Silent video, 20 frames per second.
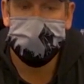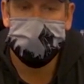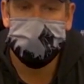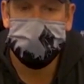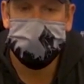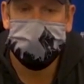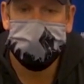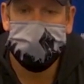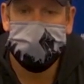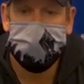
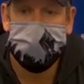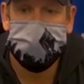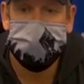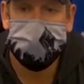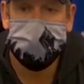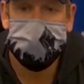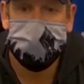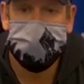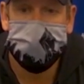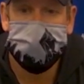still have your room?
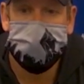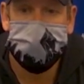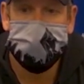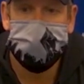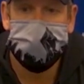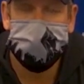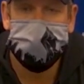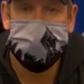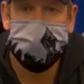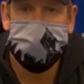
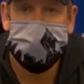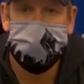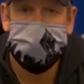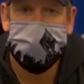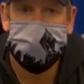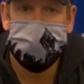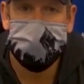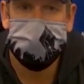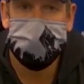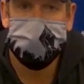
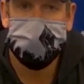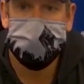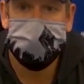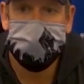Hello?